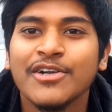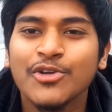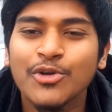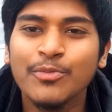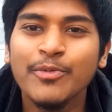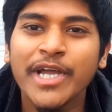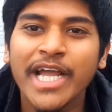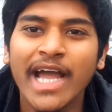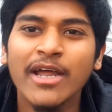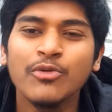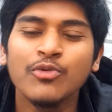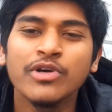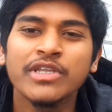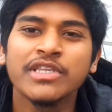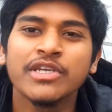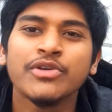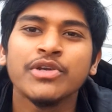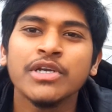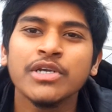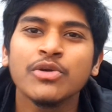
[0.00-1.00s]
To begin
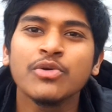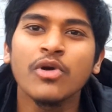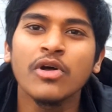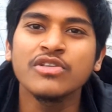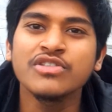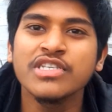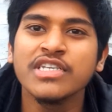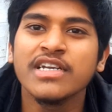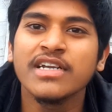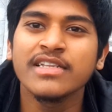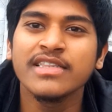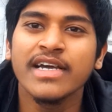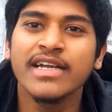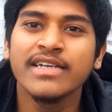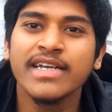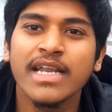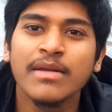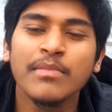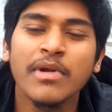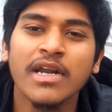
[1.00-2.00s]
with, you need to consider
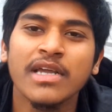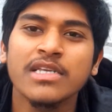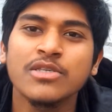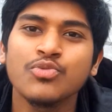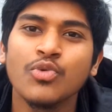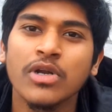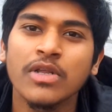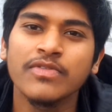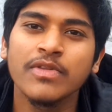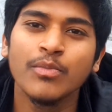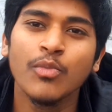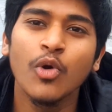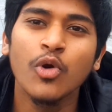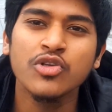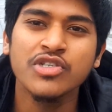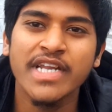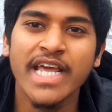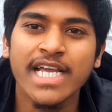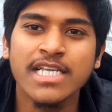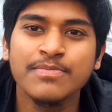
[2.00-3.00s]
that Denmark is one of the
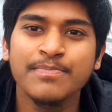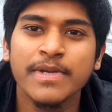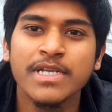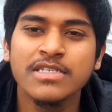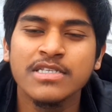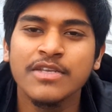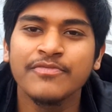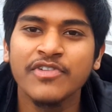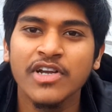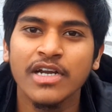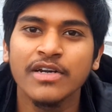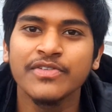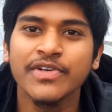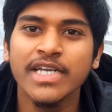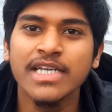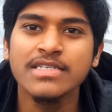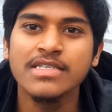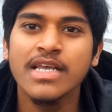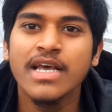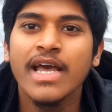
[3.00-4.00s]
most expensive
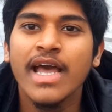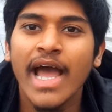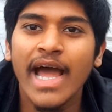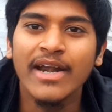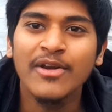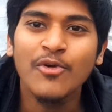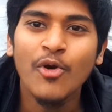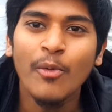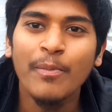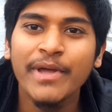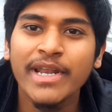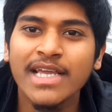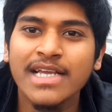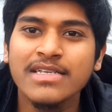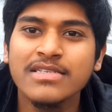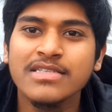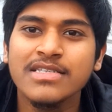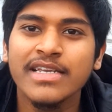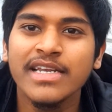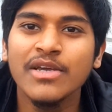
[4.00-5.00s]
countries and
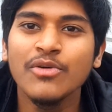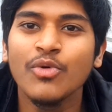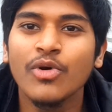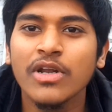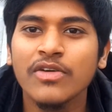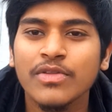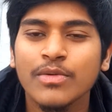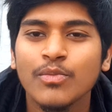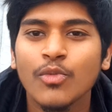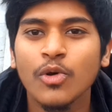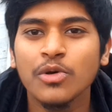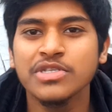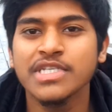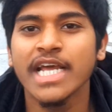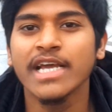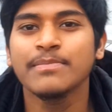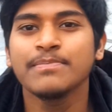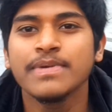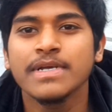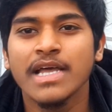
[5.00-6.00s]
Copenhagen city one of the most
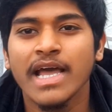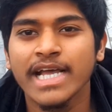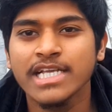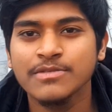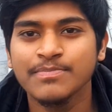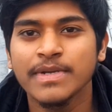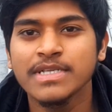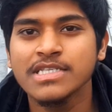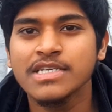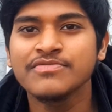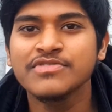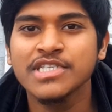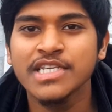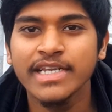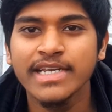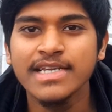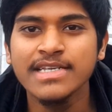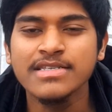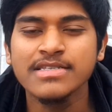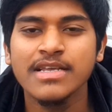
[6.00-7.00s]
expensive
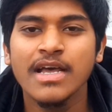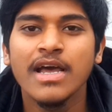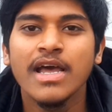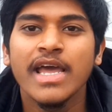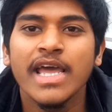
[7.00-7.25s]
cities.